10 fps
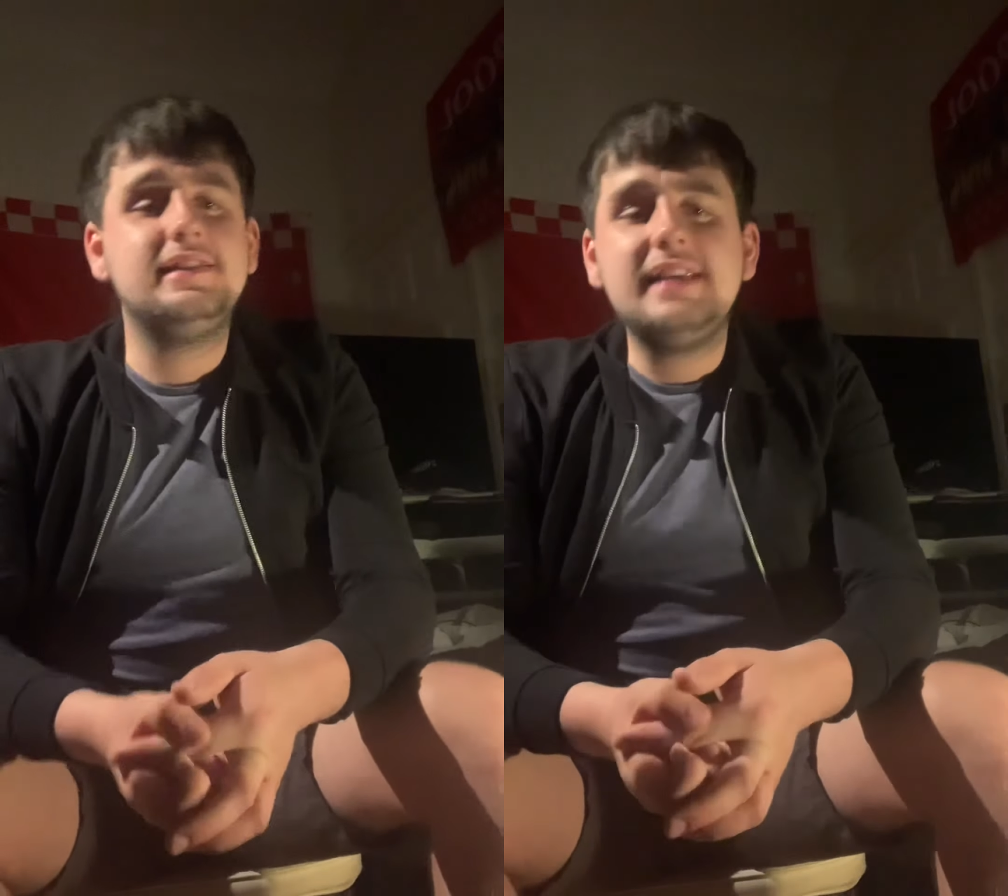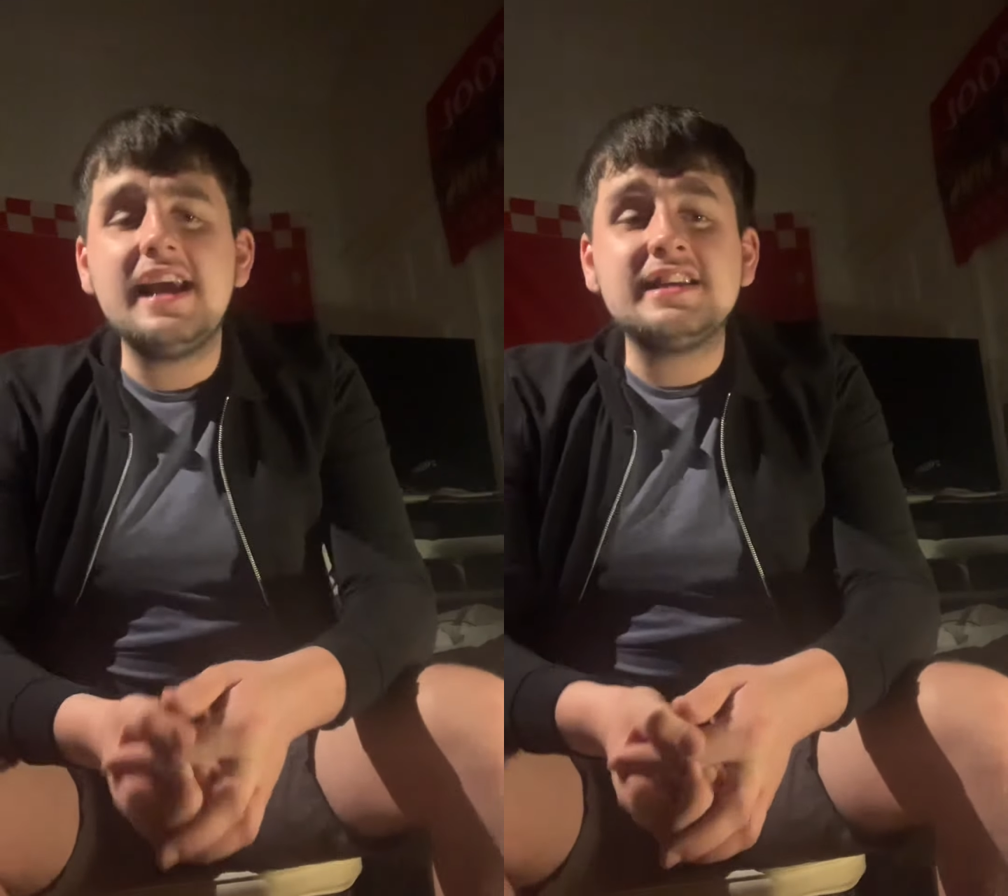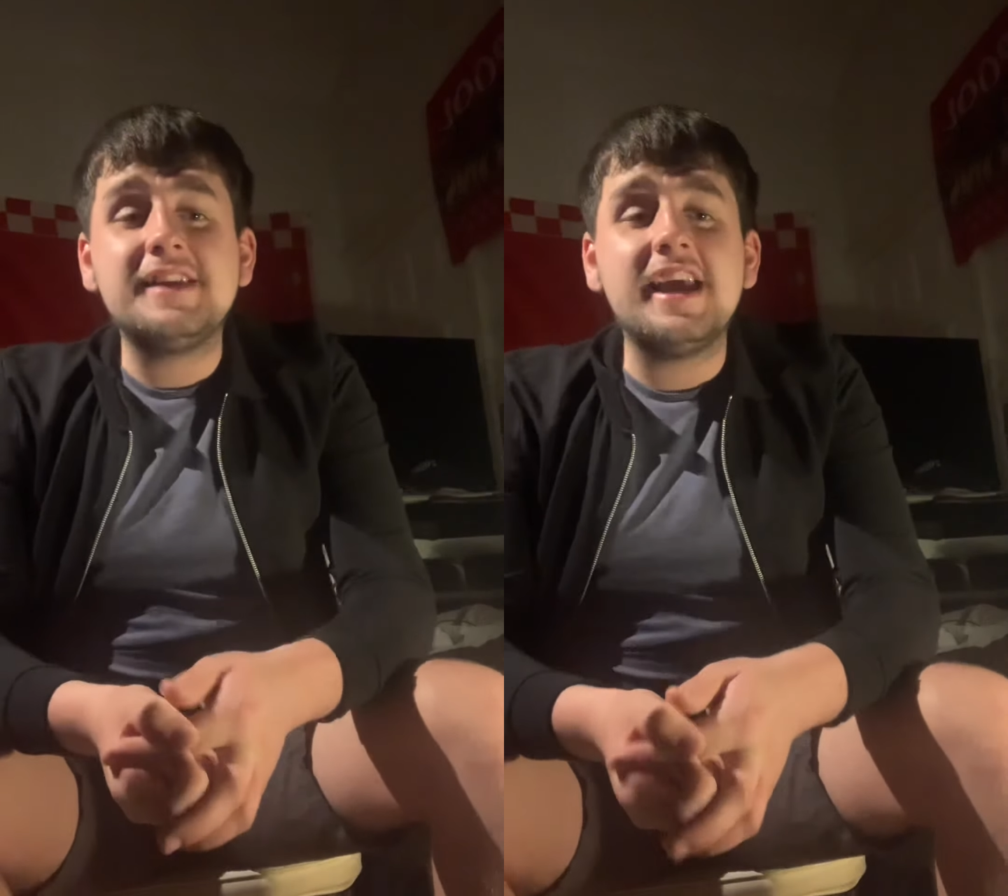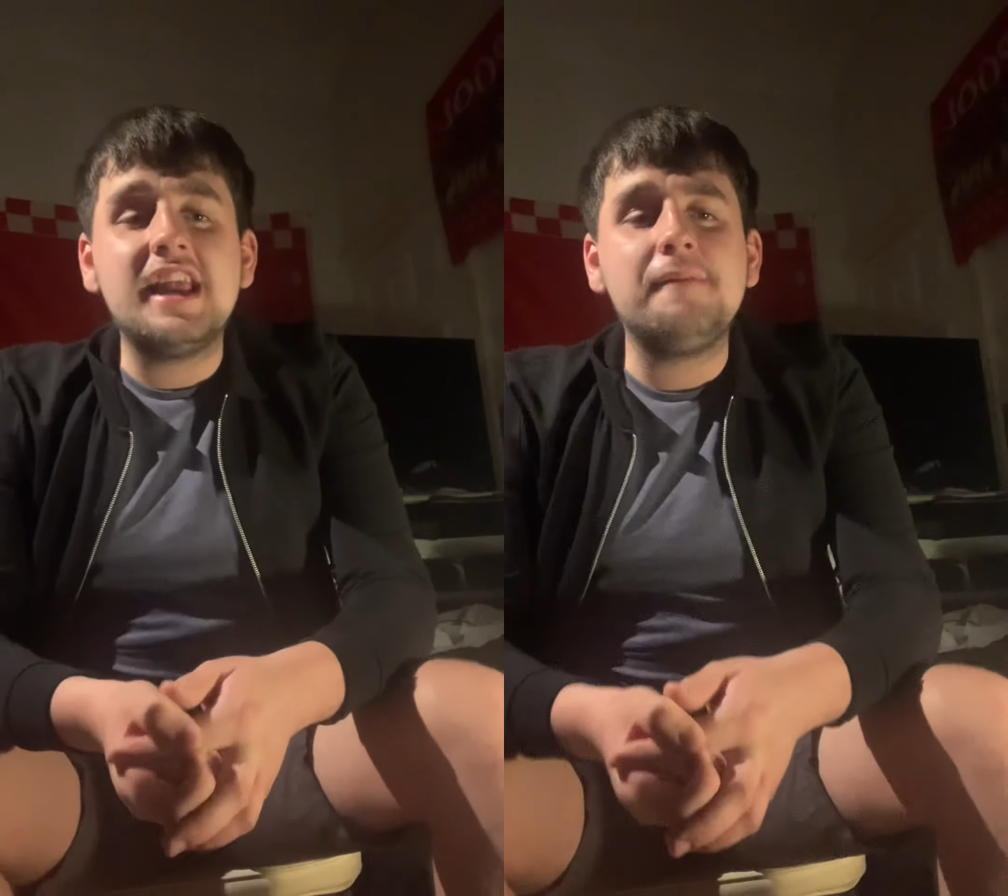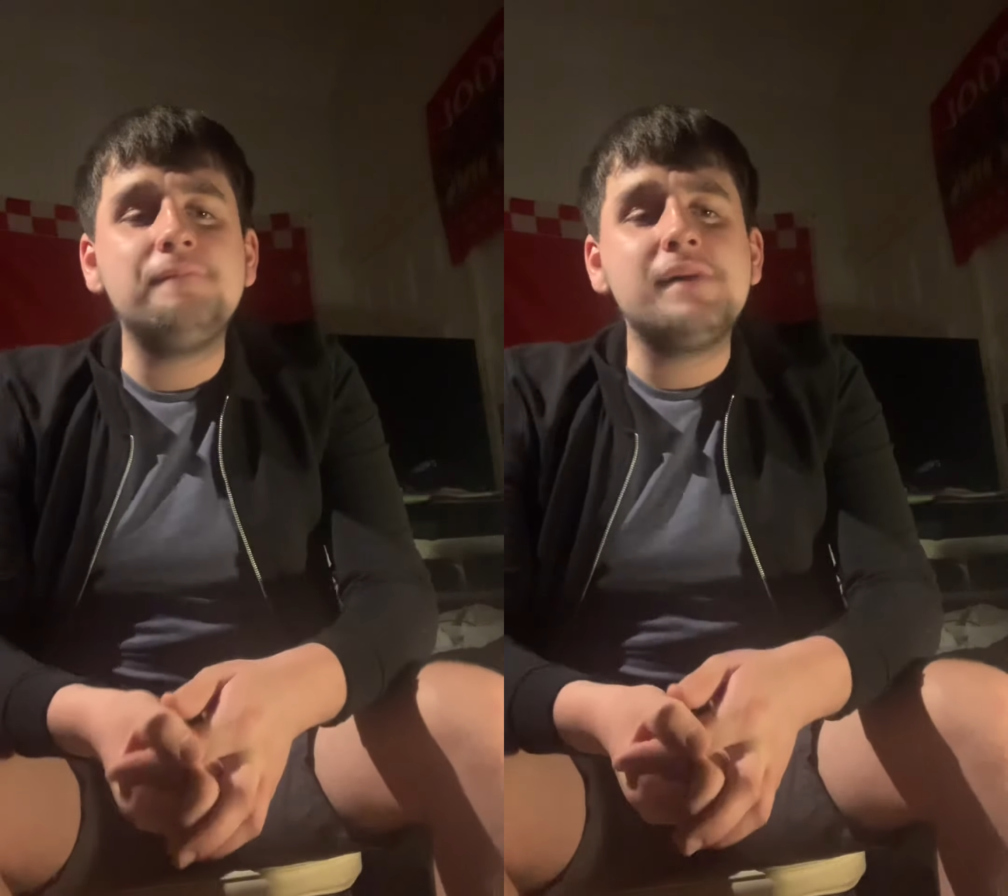
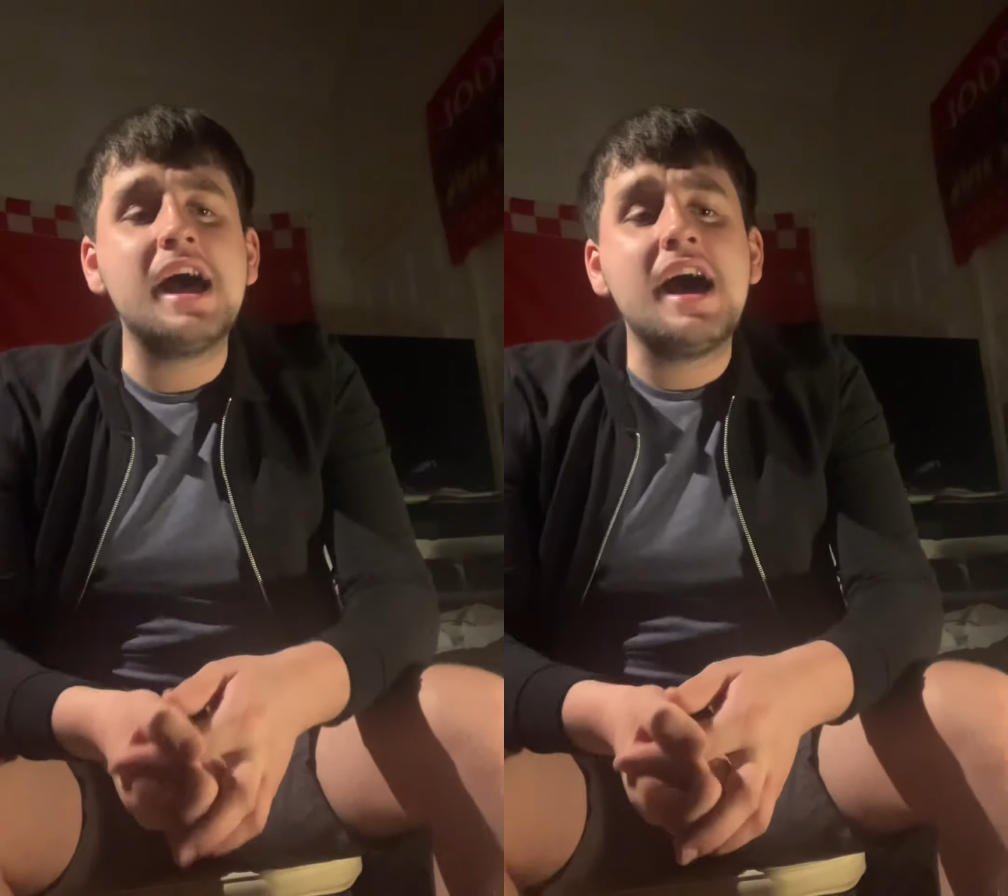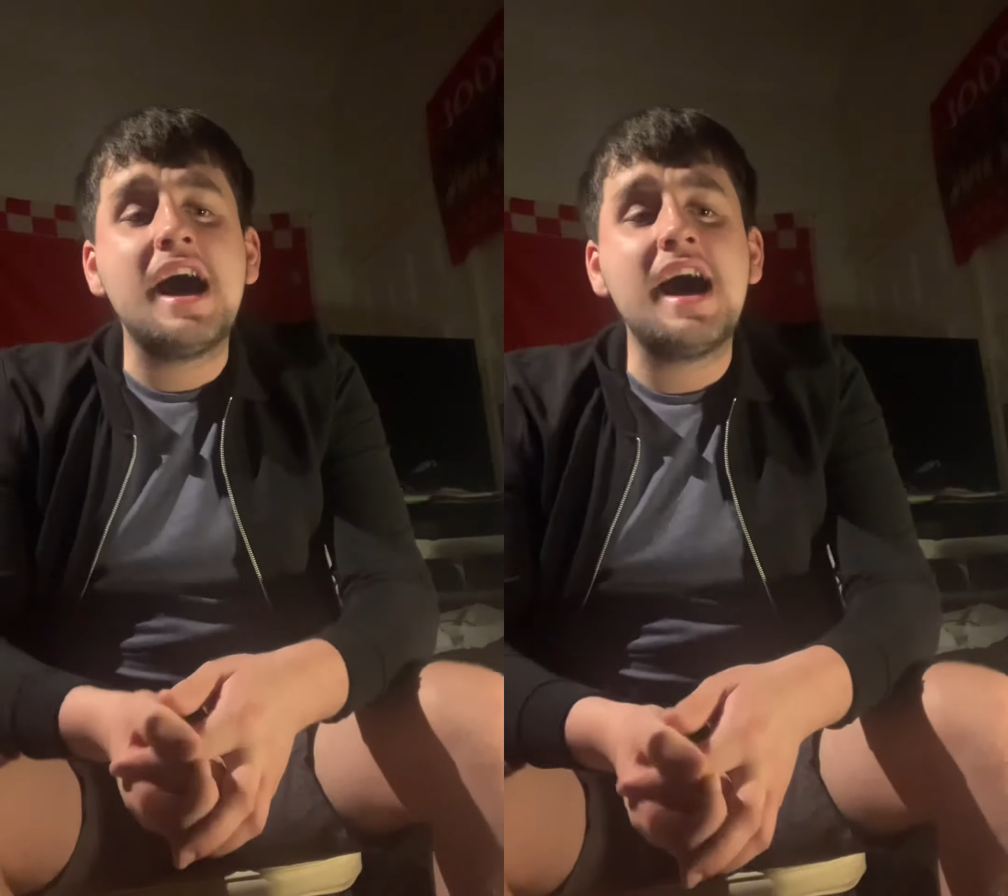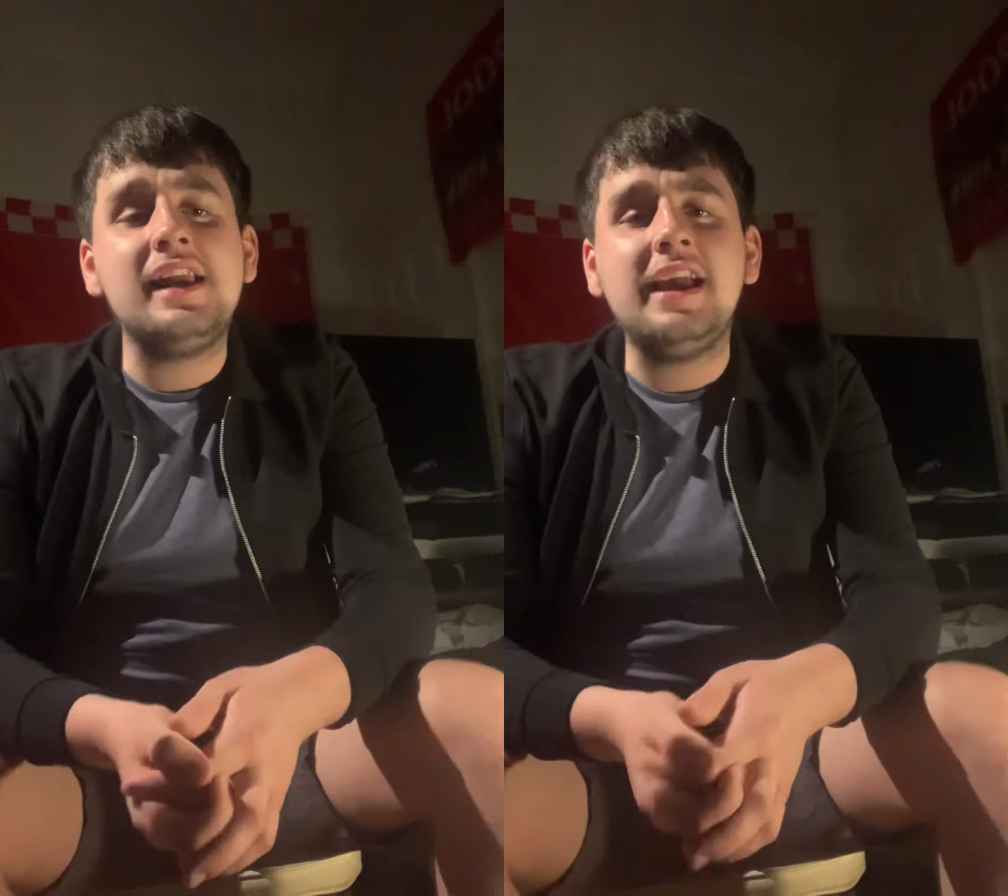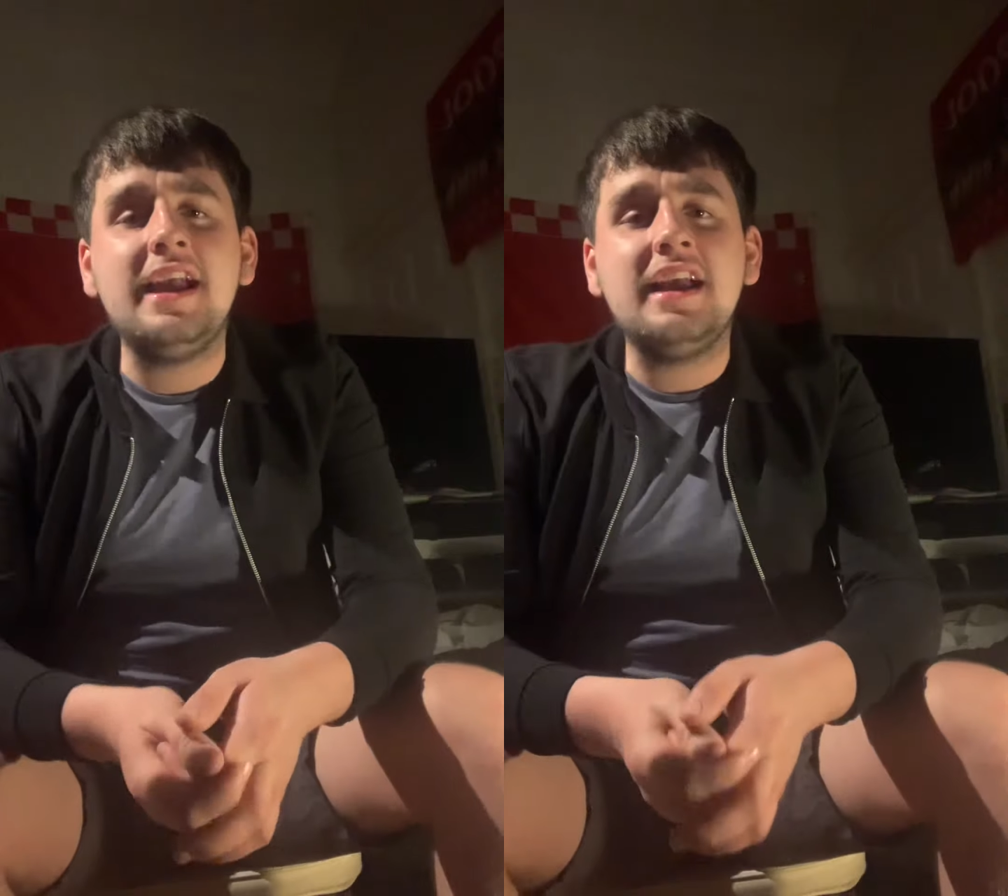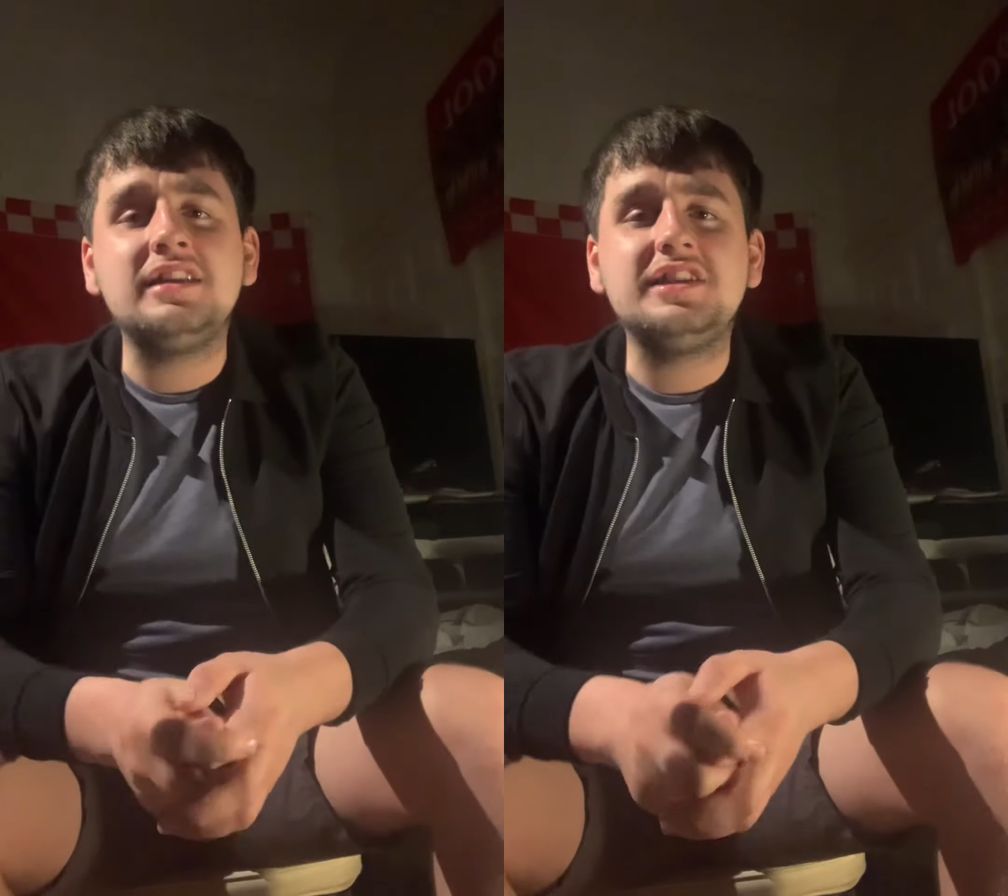chasing a molly